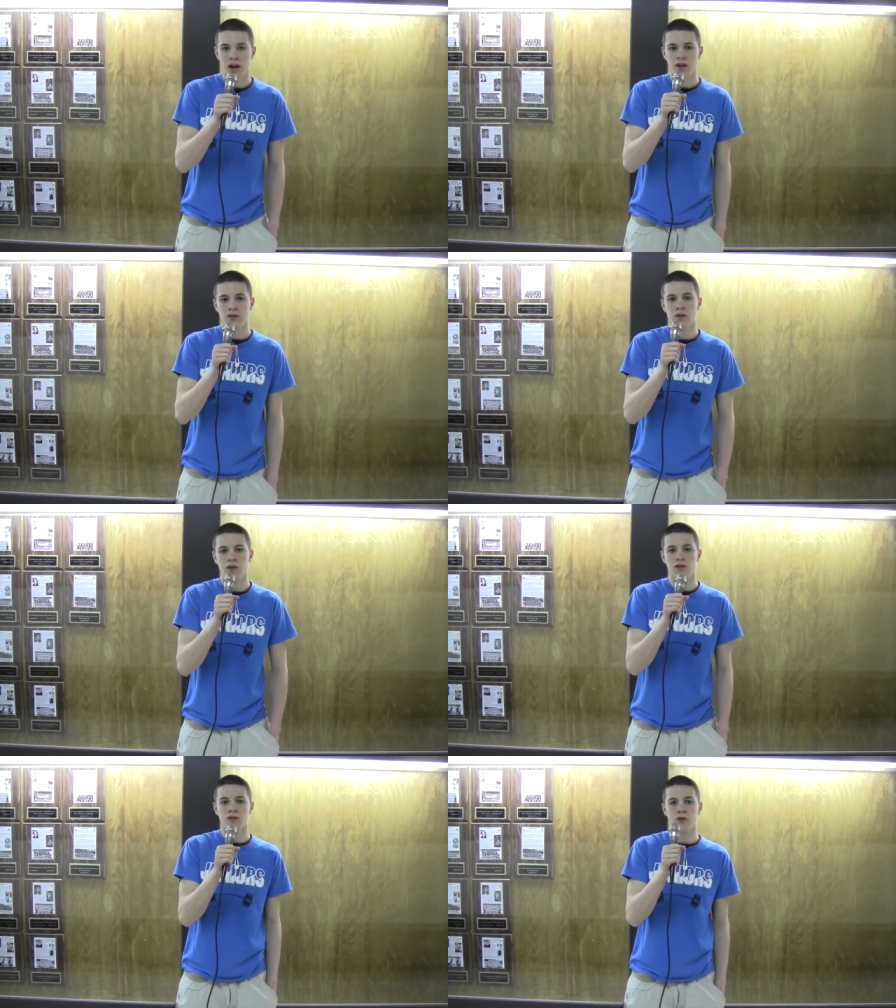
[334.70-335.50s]
lot of
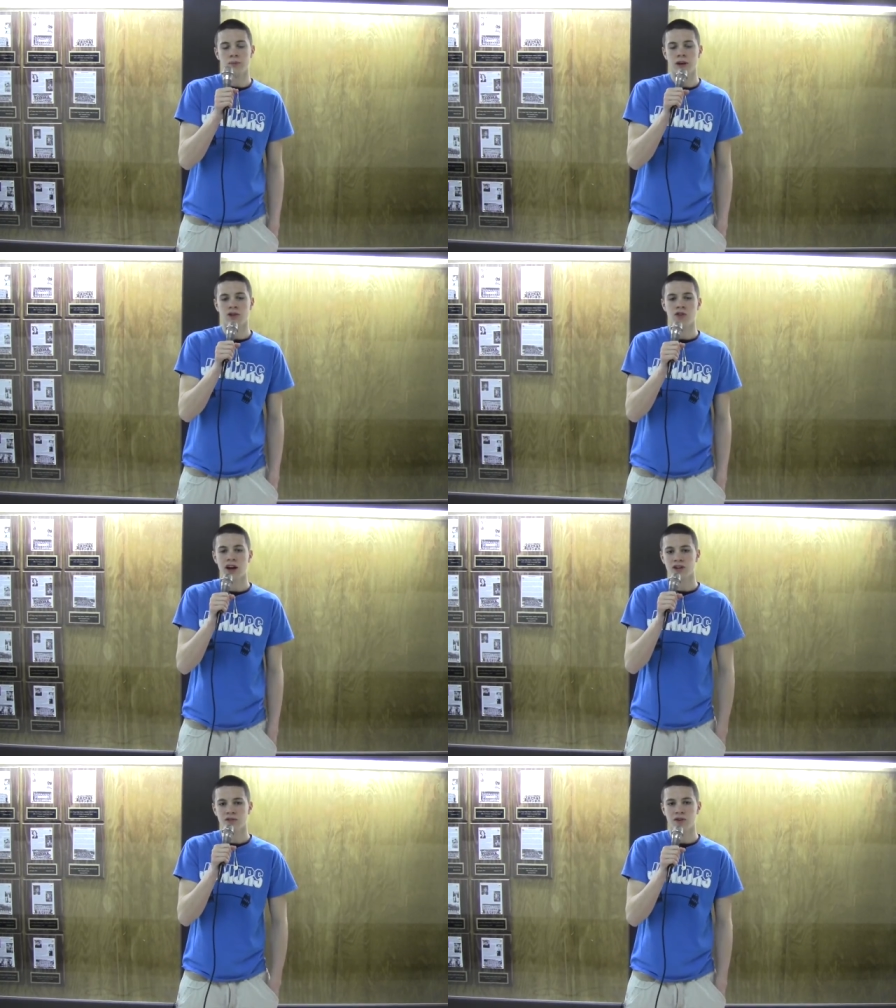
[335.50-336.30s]
students who play
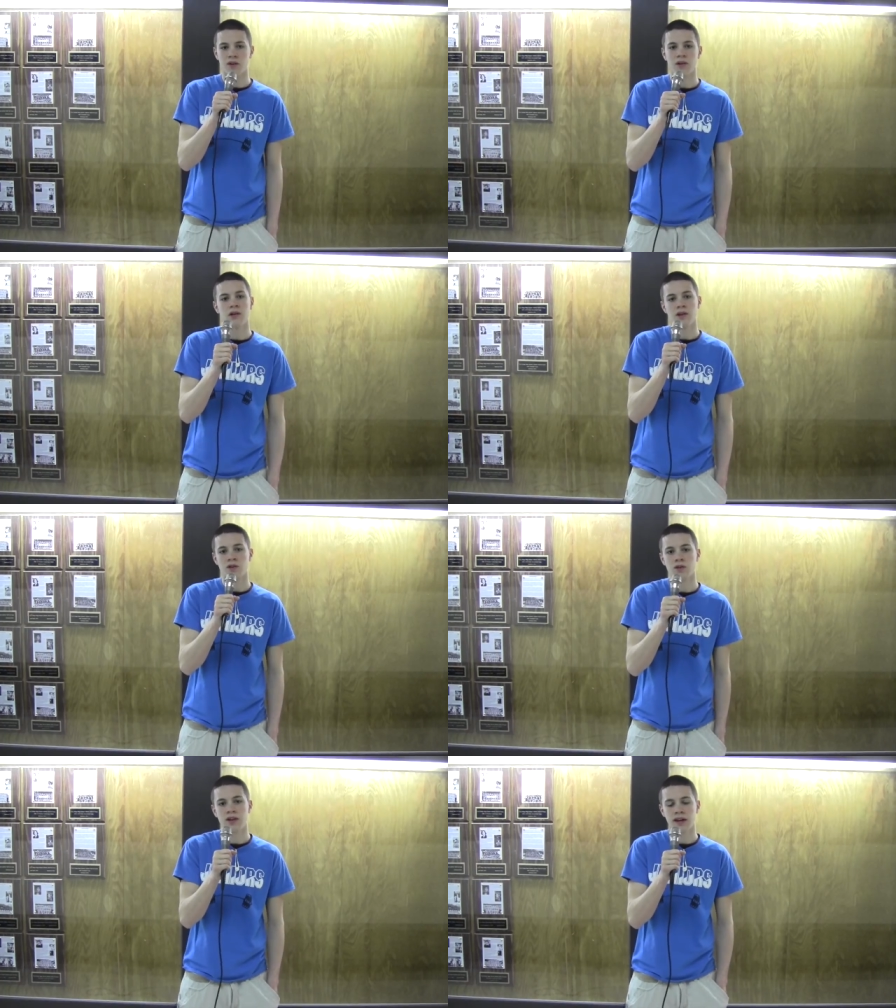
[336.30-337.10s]
track and field. Let's
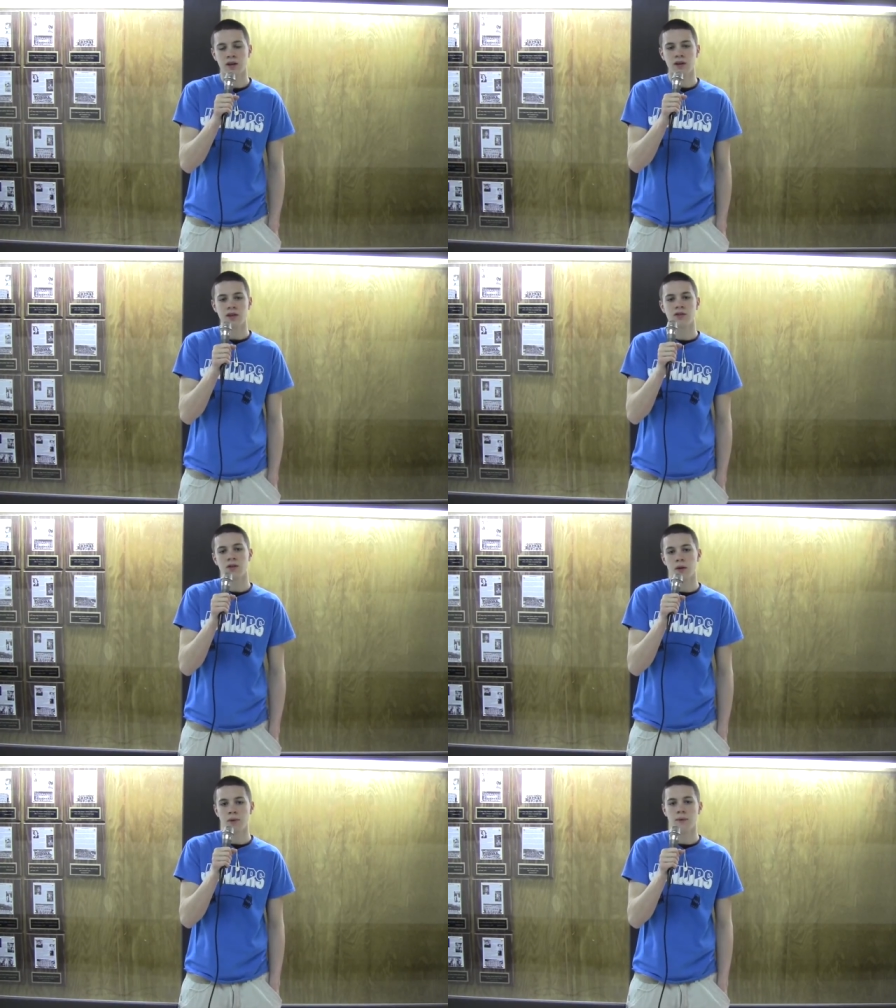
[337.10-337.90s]
go take a look at
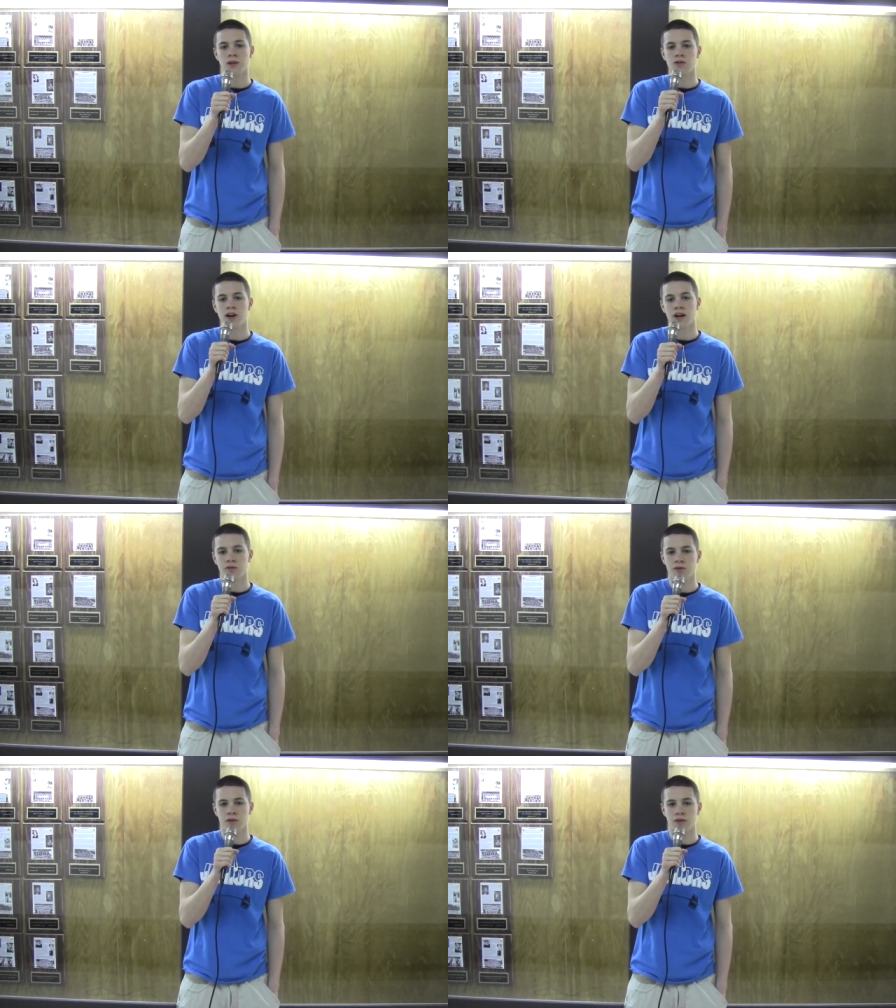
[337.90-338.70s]
this upcoming track
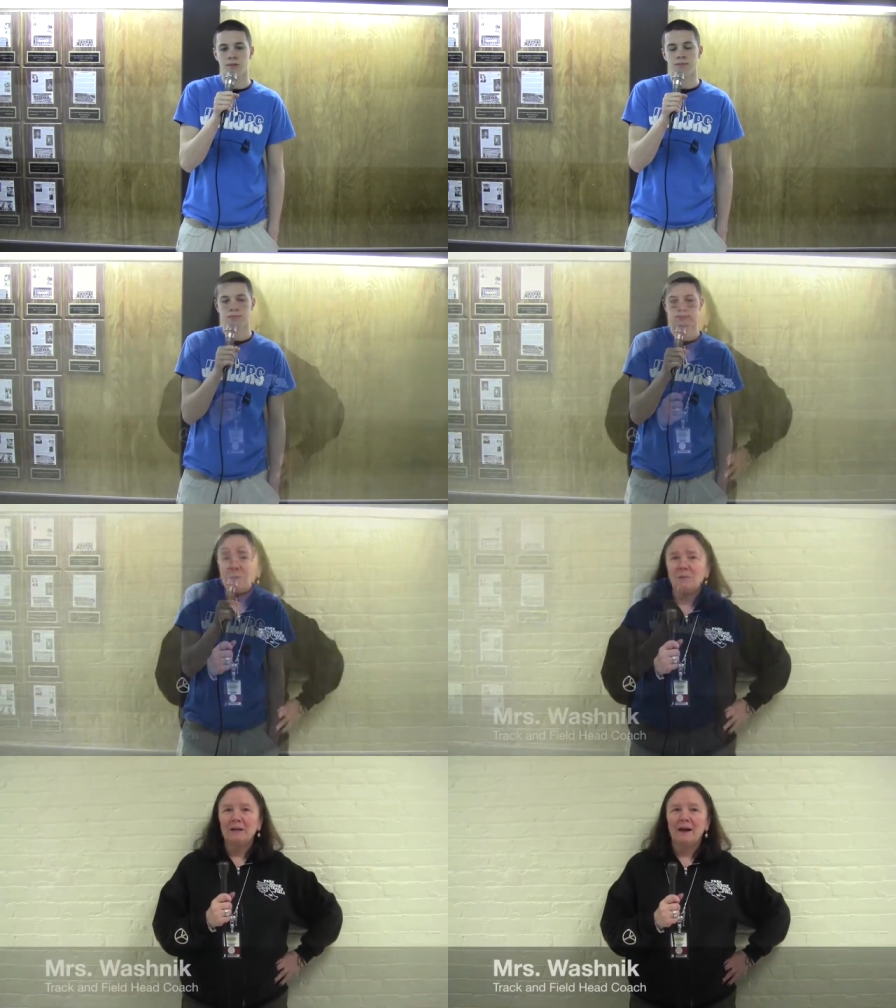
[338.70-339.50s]
and field team.
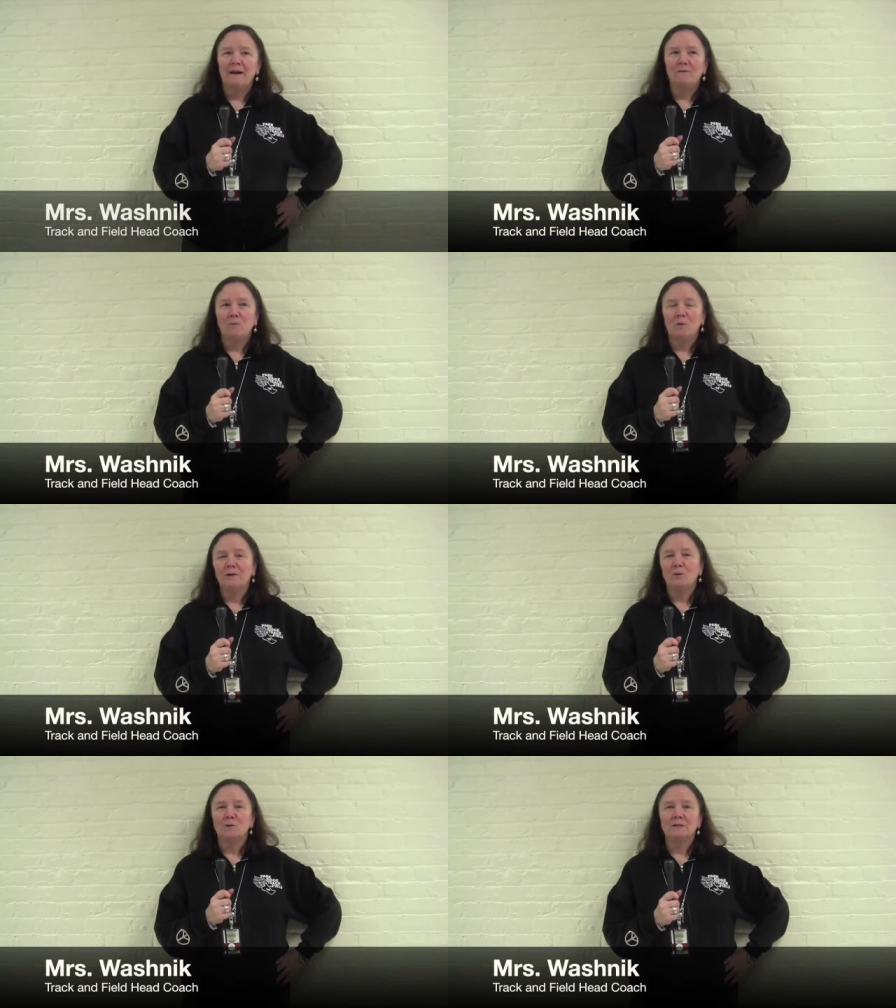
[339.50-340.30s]
We have
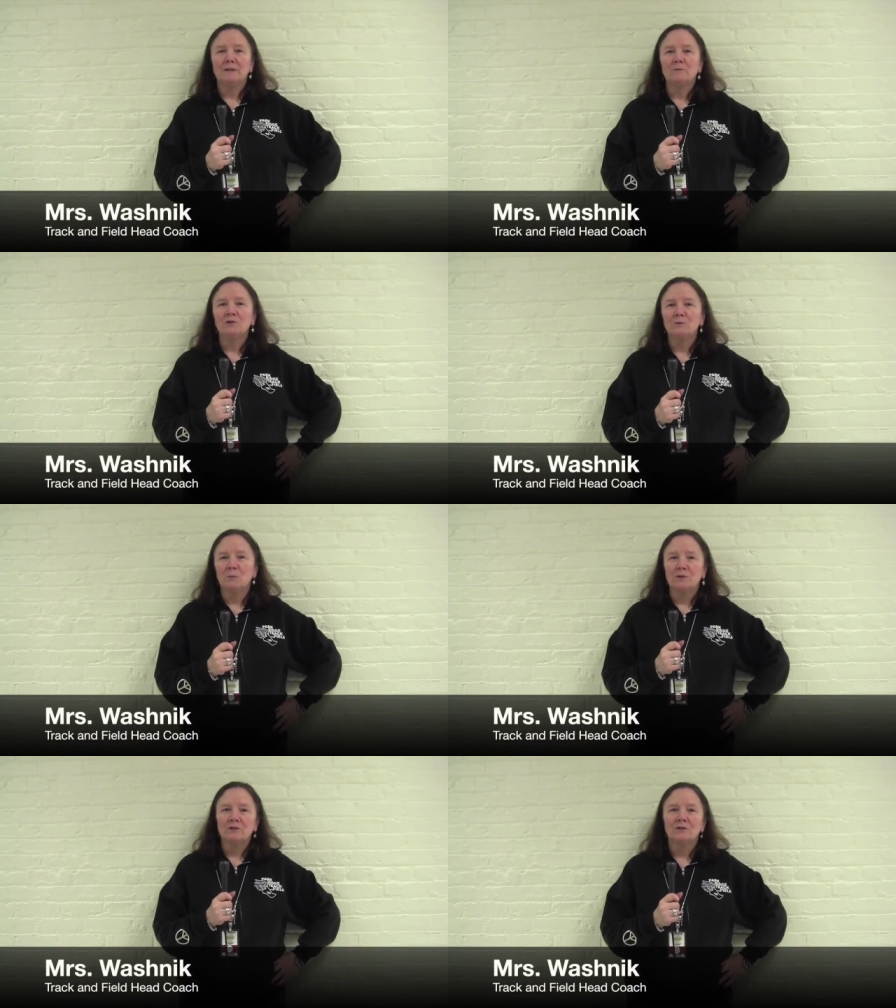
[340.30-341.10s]
one whole team, which is
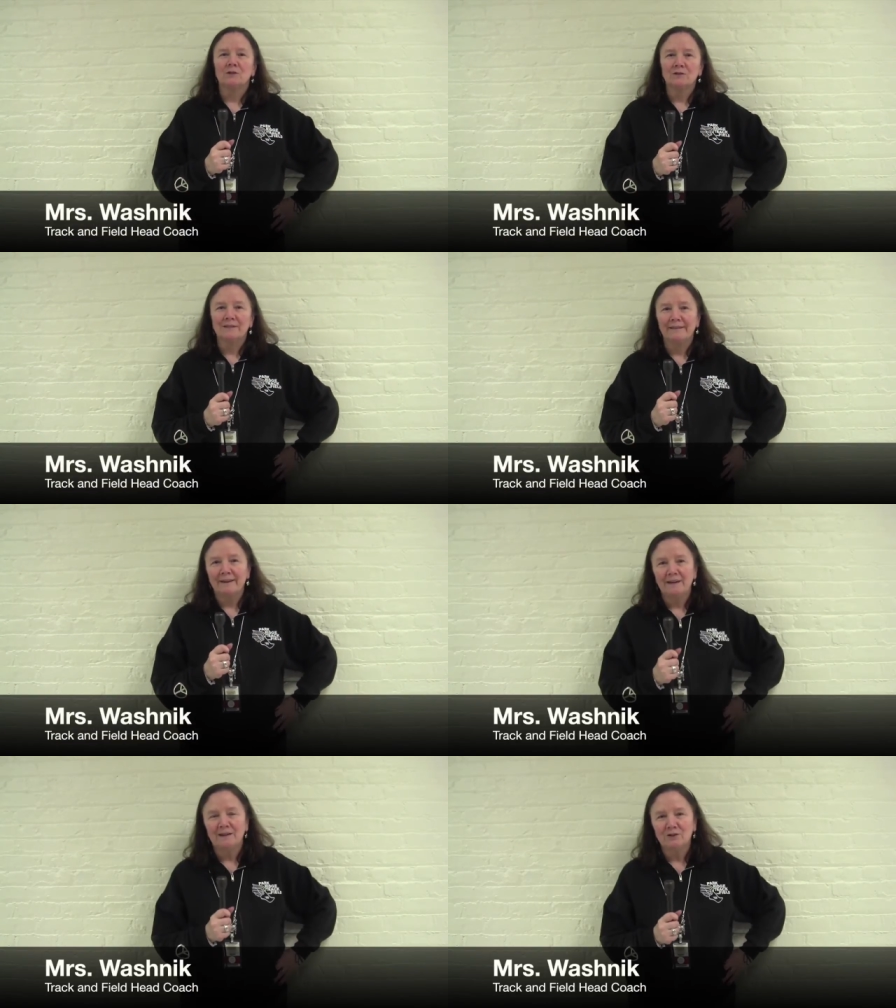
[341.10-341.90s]
boys and girls, and
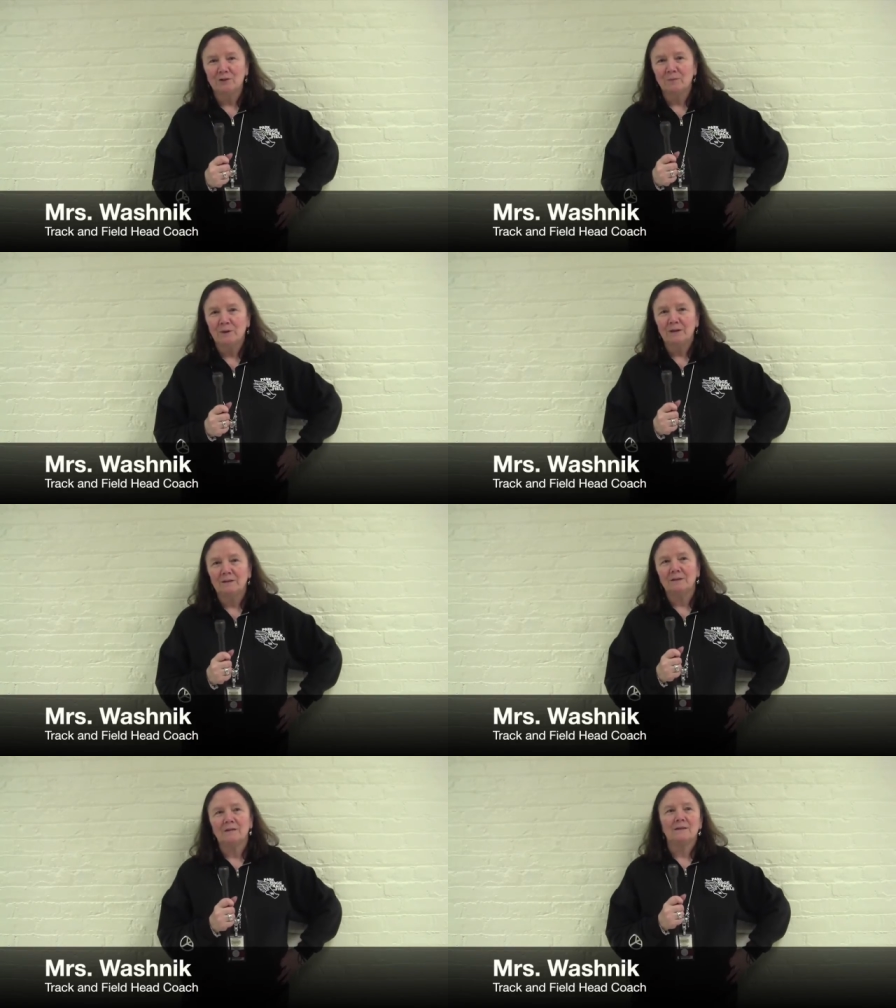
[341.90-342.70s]
they each
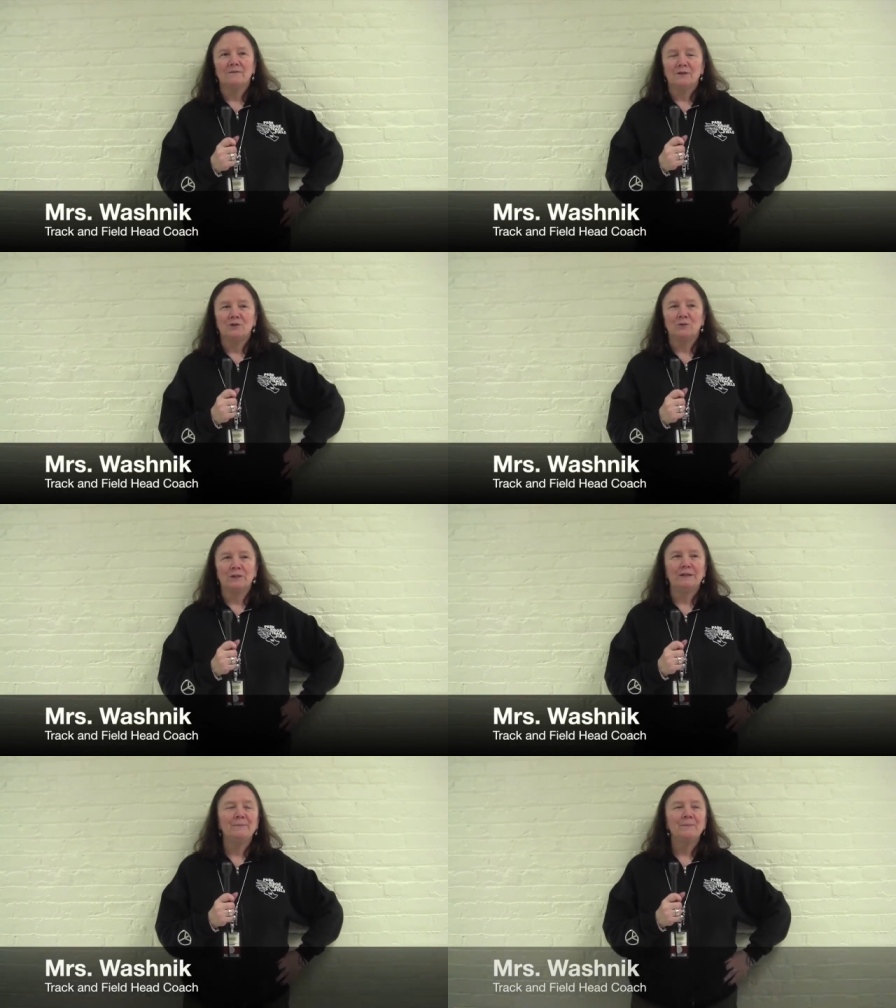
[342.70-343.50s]
compete
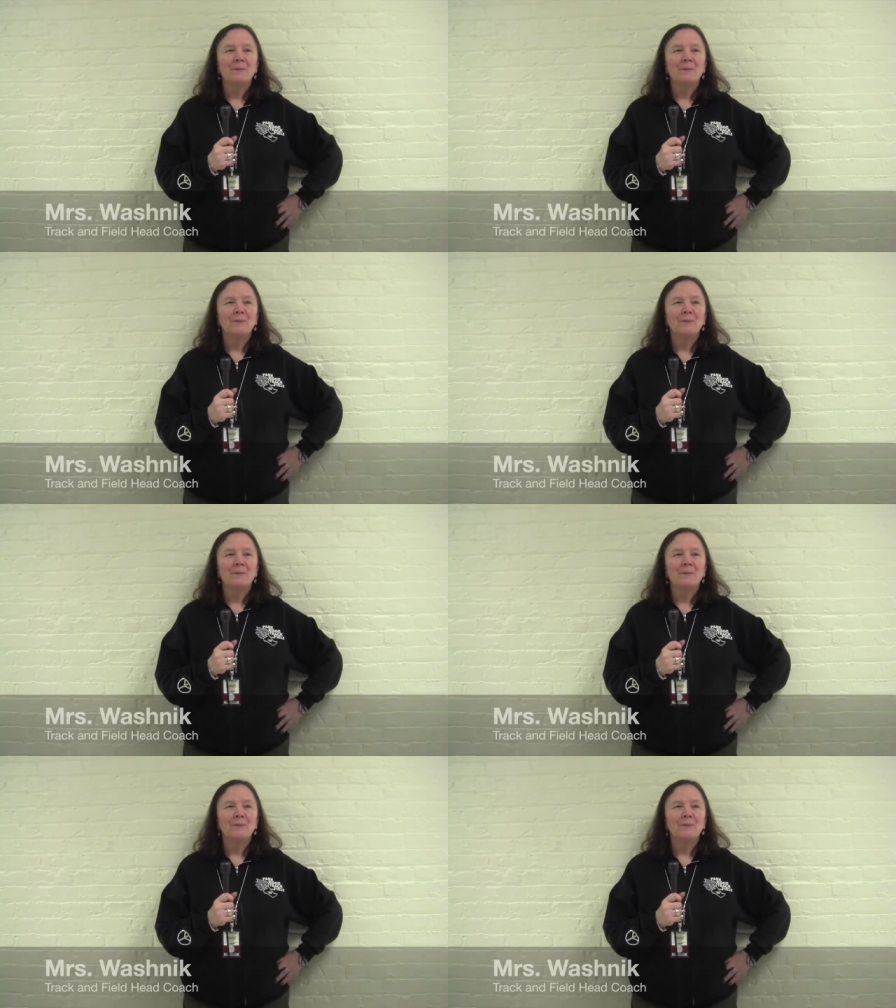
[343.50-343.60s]
individually.